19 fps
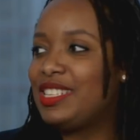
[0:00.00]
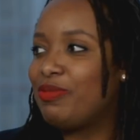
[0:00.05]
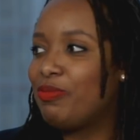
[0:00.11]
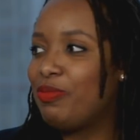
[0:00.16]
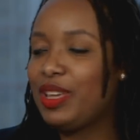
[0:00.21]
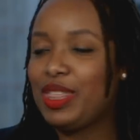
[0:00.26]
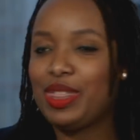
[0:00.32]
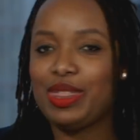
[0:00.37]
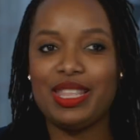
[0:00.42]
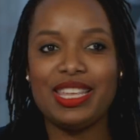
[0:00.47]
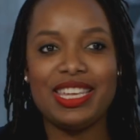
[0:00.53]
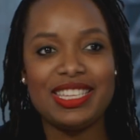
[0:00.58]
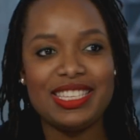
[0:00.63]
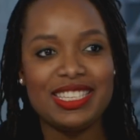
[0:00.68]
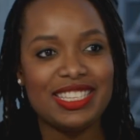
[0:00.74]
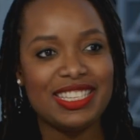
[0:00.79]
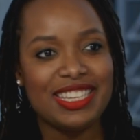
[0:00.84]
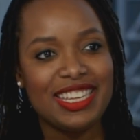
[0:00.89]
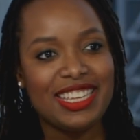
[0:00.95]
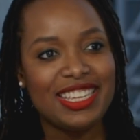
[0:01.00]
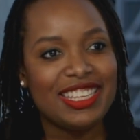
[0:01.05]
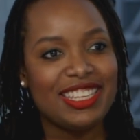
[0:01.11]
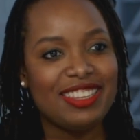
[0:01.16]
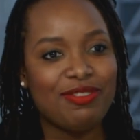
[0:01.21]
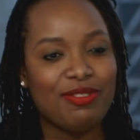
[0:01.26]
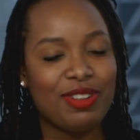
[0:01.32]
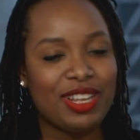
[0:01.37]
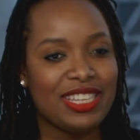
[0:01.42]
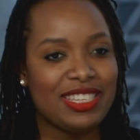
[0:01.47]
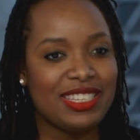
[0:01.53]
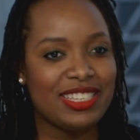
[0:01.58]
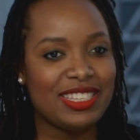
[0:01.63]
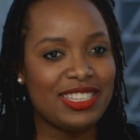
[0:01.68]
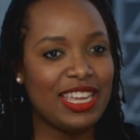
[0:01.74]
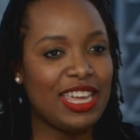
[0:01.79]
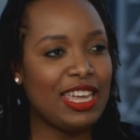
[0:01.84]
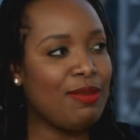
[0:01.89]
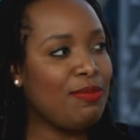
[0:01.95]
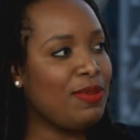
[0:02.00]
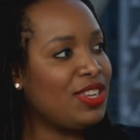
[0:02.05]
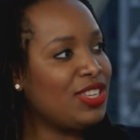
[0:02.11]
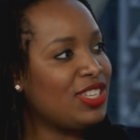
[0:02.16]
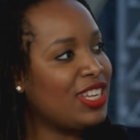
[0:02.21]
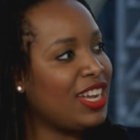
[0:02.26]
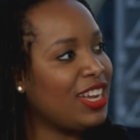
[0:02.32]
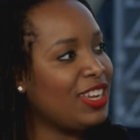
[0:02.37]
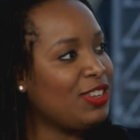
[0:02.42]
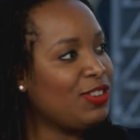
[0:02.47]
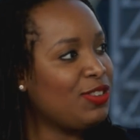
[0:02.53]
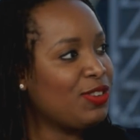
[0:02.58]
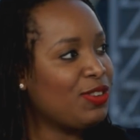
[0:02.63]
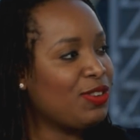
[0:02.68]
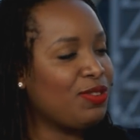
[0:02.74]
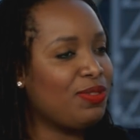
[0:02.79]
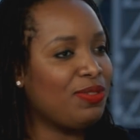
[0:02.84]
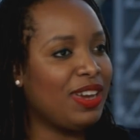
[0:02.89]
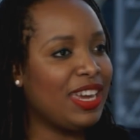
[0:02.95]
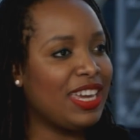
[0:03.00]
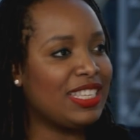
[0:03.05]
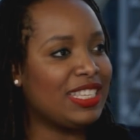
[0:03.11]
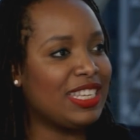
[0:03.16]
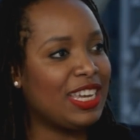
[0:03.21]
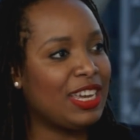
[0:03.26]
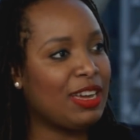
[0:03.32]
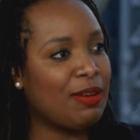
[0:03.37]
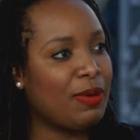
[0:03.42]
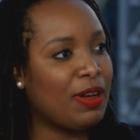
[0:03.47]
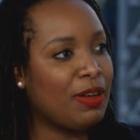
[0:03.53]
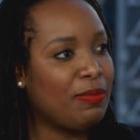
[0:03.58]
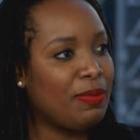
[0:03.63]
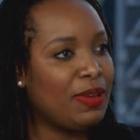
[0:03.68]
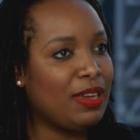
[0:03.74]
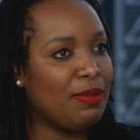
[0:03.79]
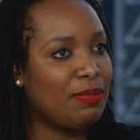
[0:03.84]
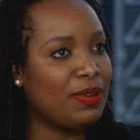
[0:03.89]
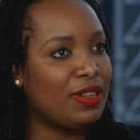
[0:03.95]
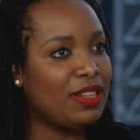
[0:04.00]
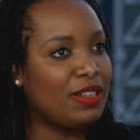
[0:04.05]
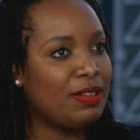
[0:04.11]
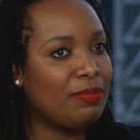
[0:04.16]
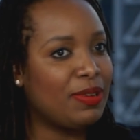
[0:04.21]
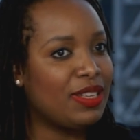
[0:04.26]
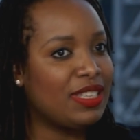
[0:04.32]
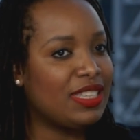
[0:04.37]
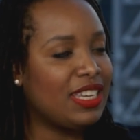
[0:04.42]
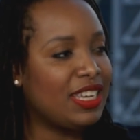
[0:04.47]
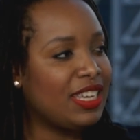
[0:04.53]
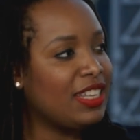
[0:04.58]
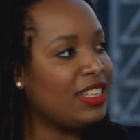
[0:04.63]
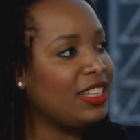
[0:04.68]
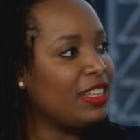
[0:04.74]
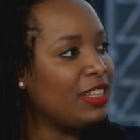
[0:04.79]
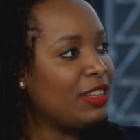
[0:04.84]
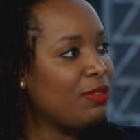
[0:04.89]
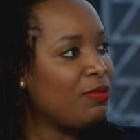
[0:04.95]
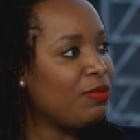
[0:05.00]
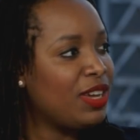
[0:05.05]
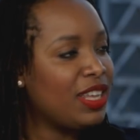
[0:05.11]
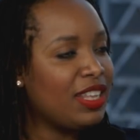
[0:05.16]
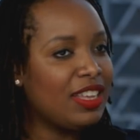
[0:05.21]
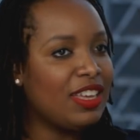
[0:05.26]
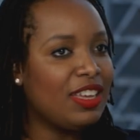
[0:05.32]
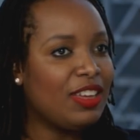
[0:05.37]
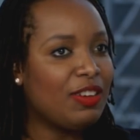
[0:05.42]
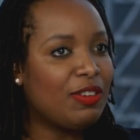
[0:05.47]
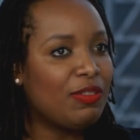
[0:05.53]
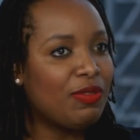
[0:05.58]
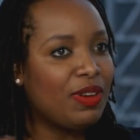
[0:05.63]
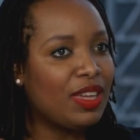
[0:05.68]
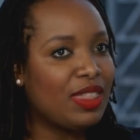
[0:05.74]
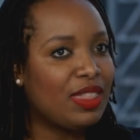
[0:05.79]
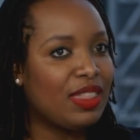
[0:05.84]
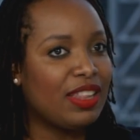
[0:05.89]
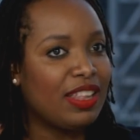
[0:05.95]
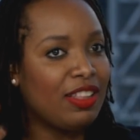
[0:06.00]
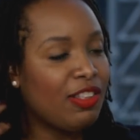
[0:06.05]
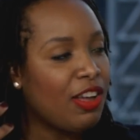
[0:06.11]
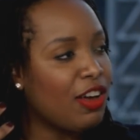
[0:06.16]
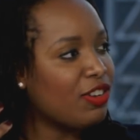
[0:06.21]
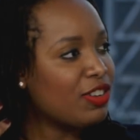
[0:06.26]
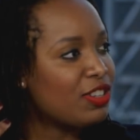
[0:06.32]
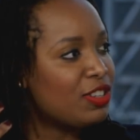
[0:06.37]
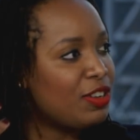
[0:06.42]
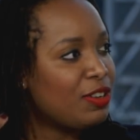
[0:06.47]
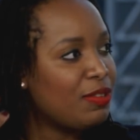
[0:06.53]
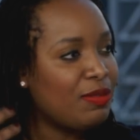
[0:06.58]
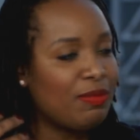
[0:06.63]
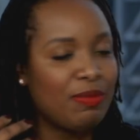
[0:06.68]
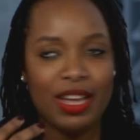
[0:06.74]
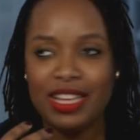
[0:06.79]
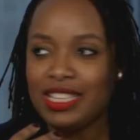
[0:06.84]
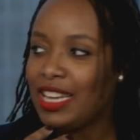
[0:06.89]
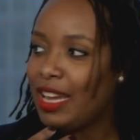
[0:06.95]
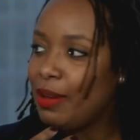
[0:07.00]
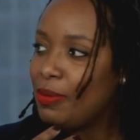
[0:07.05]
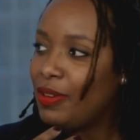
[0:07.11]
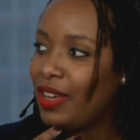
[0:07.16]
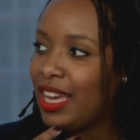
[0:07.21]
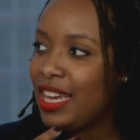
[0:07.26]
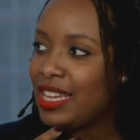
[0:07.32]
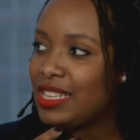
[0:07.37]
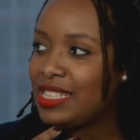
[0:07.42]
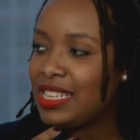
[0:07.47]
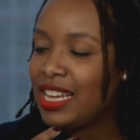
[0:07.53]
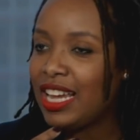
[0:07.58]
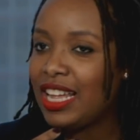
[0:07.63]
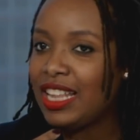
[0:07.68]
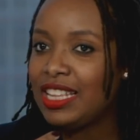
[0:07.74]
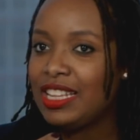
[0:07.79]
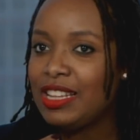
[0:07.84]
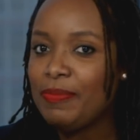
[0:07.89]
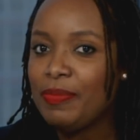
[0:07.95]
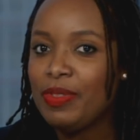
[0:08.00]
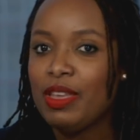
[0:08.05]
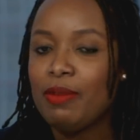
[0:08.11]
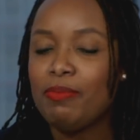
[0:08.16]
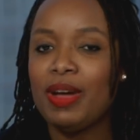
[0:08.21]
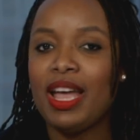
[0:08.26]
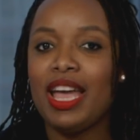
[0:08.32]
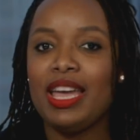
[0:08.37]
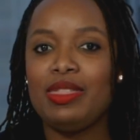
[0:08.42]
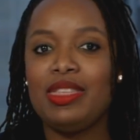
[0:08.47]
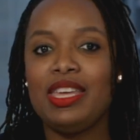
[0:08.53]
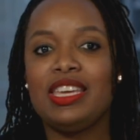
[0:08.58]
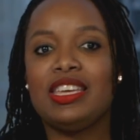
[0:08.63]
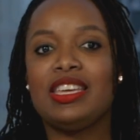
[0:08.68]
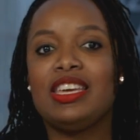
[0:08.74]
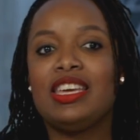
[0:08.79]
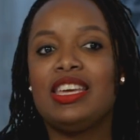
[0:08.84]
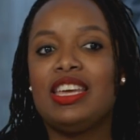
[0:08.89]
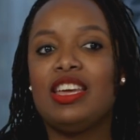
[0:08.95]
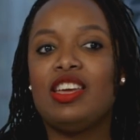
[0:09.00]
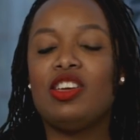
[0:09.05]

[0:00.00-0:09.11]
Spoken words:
is with this? What is this image that you're creating about people, particularly with locks or my type of hairstyle? But I think